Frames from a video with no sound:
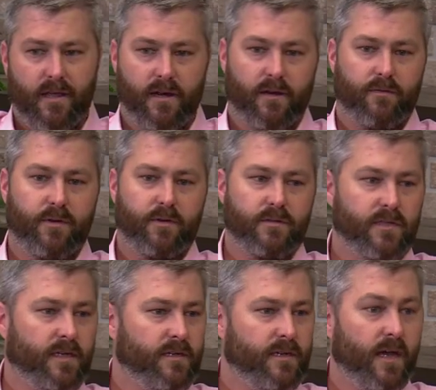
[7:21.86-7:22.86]
you know, if you
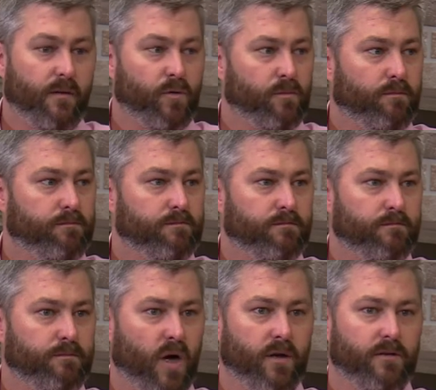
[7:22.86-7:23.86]
say, yeah, we're
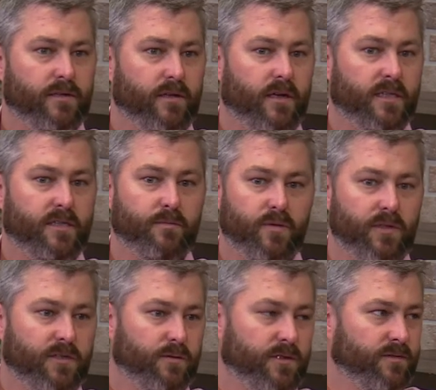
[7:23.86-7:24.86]
bottled in Austin, but we
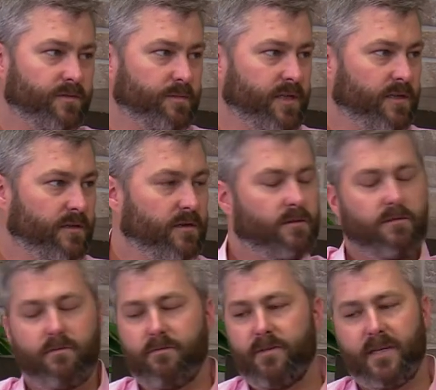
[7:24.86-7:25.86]
source it from here,
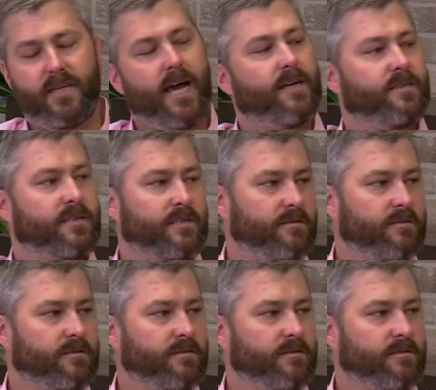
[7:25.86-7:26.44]
fantastic.